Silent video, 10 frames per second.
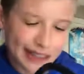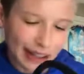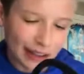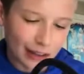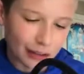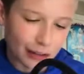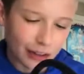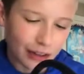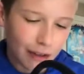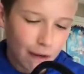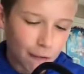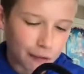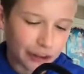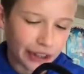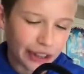on Discord
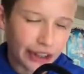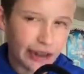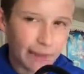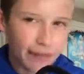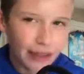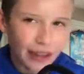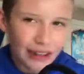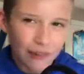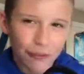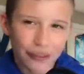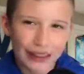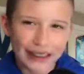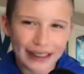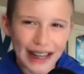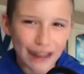for like
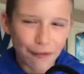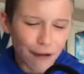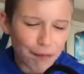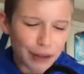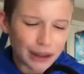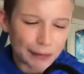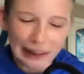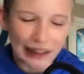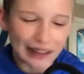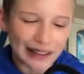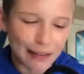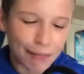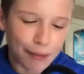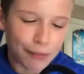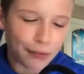$95, but then I see
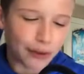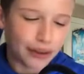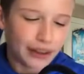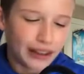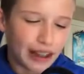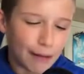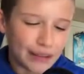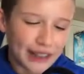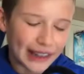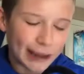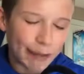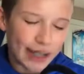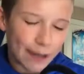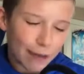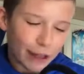people selling them on
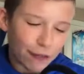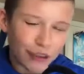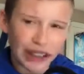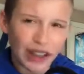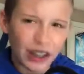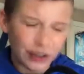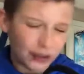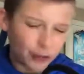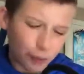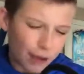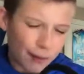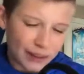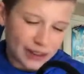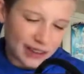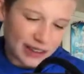eBay for like
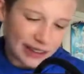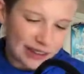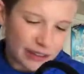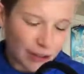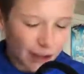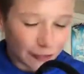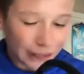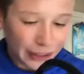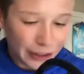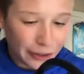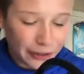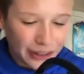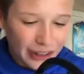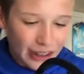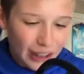$120 easily. So I don't really know,
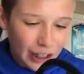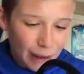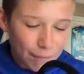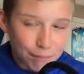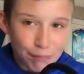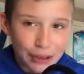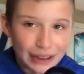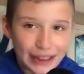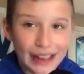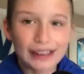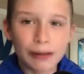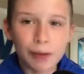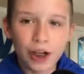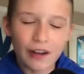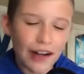but yeah,
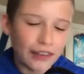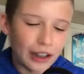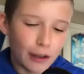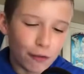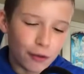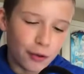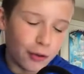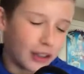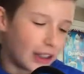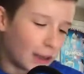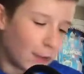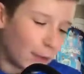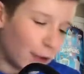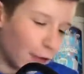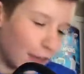somewhere around there if you
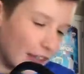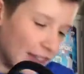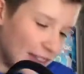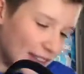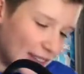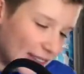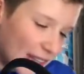want to find these.